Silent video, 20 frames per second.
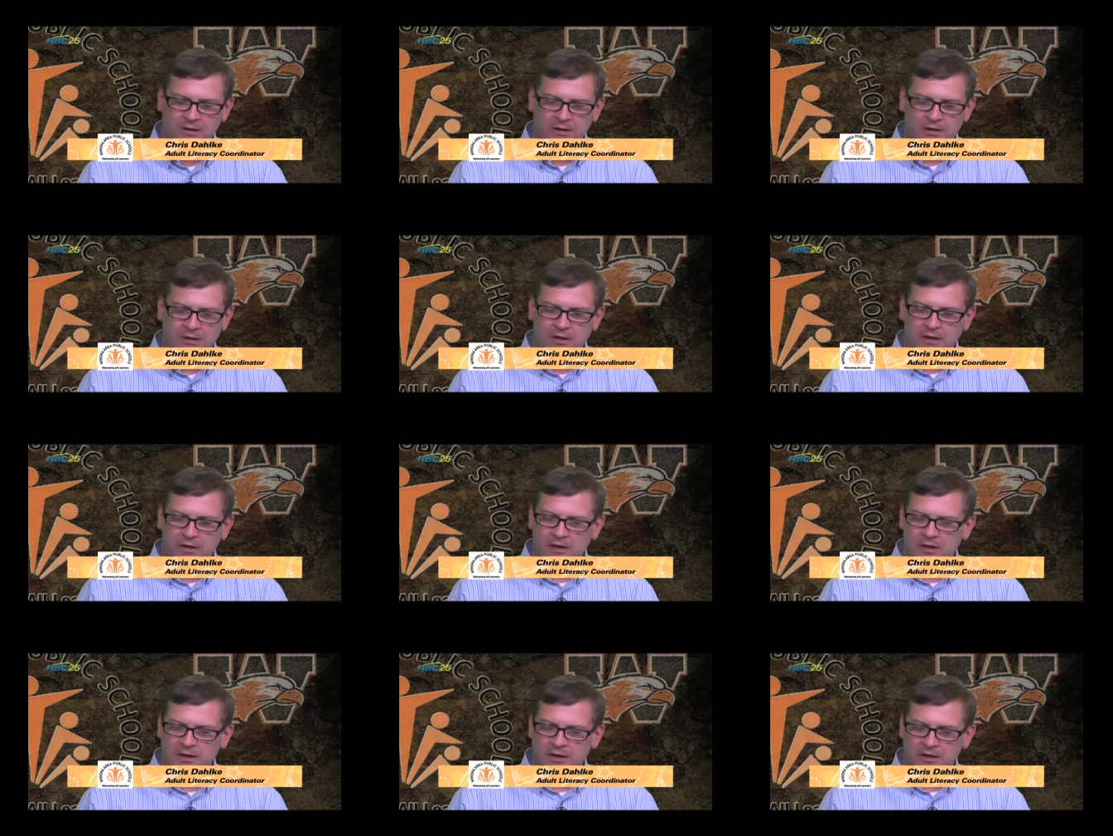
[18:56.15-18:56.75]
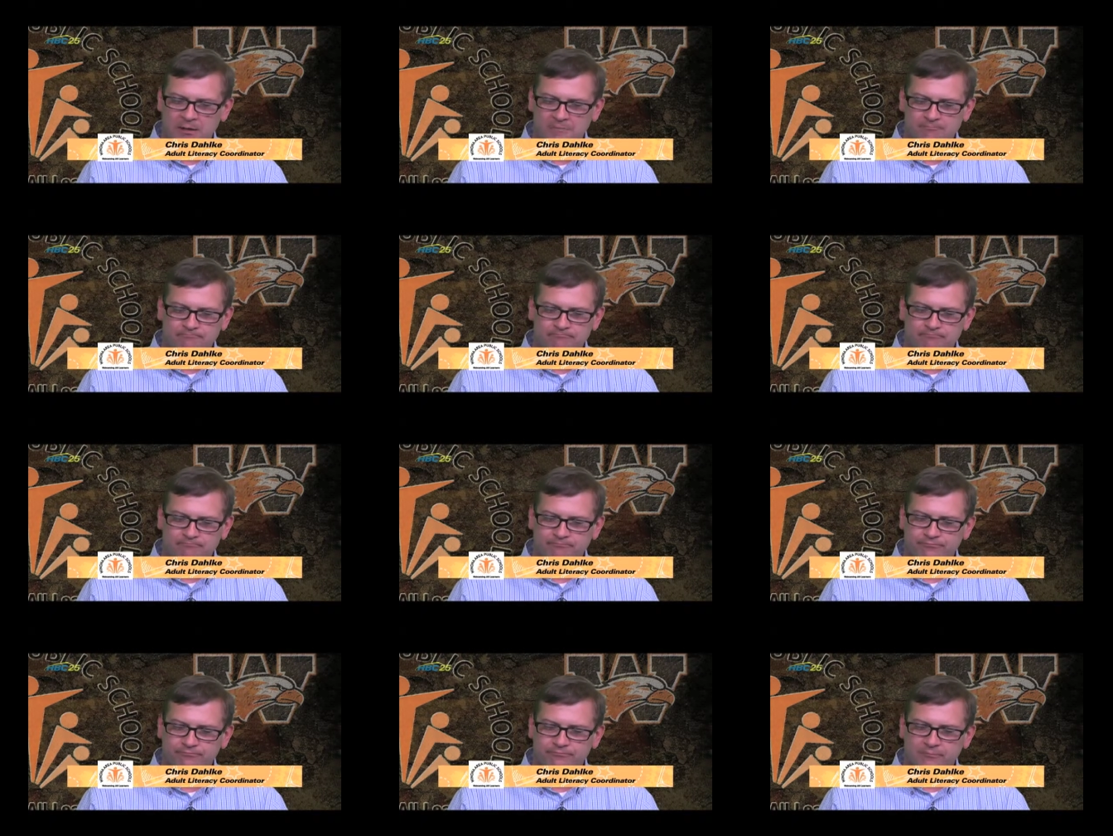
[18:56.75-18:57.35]
Okay. Um,
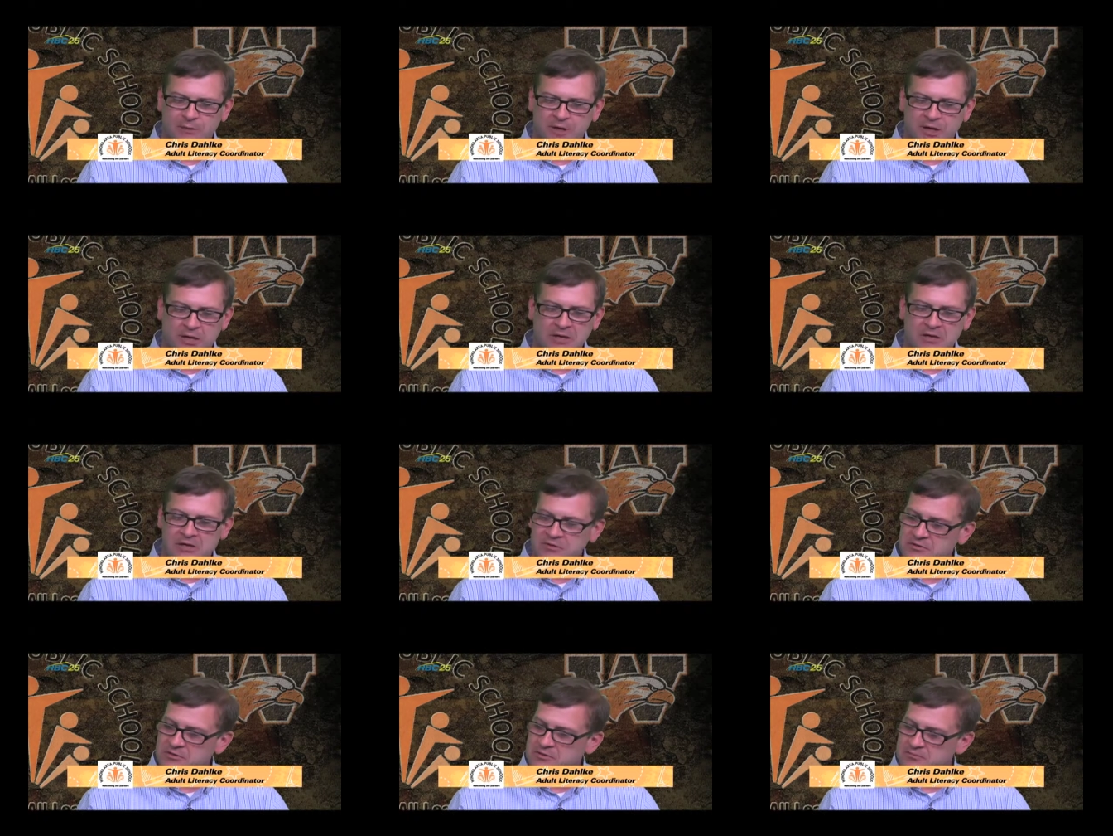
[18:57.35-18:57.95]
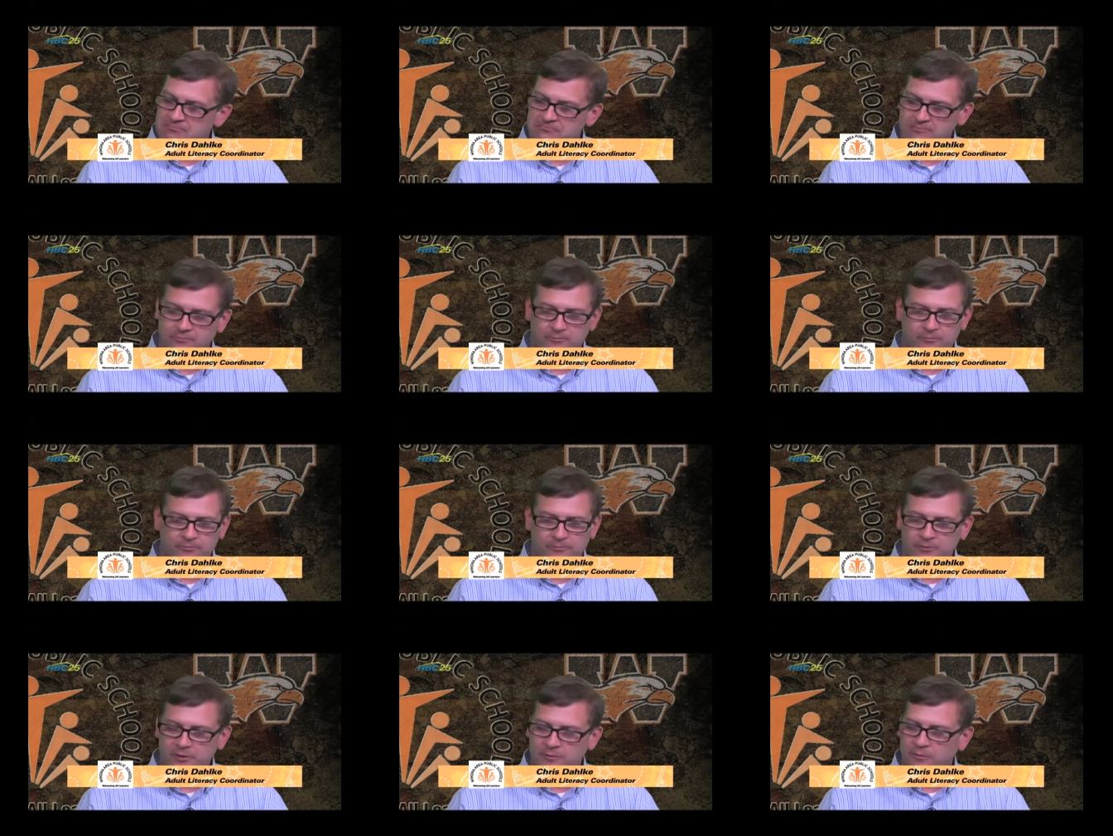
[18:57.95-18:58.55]
and
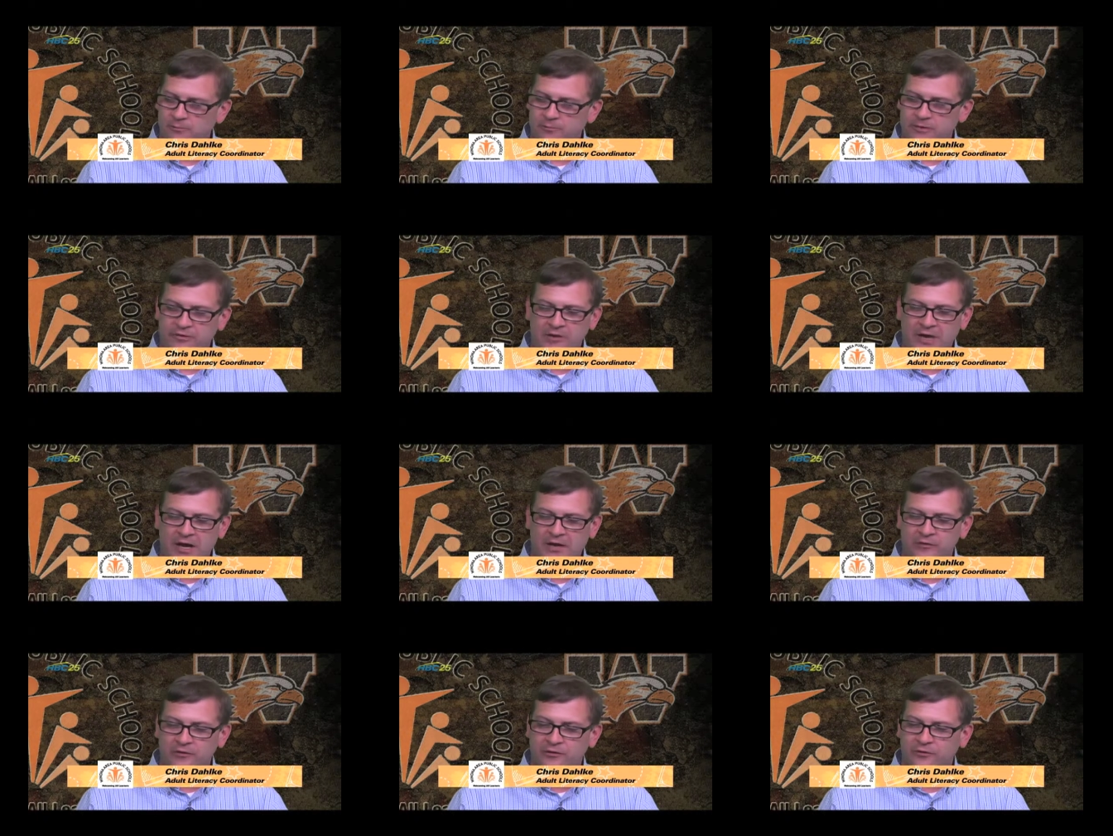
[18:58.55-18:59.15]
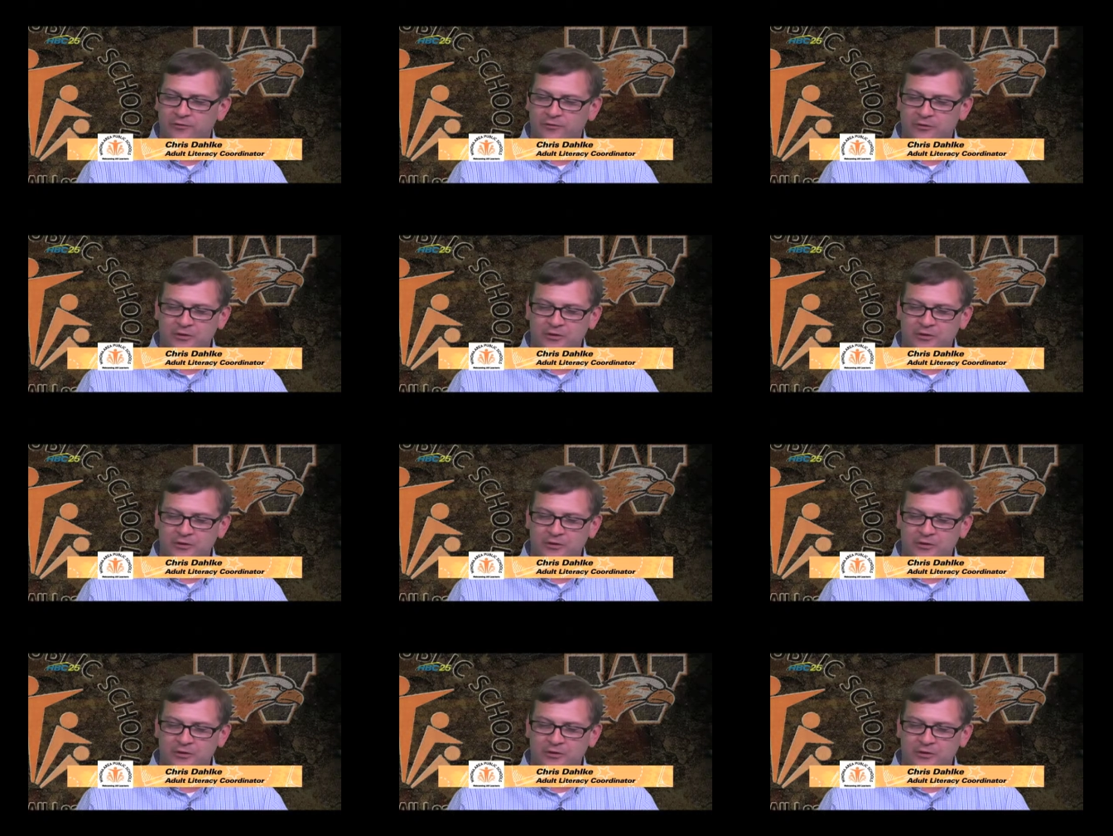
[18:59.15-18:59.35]
besides,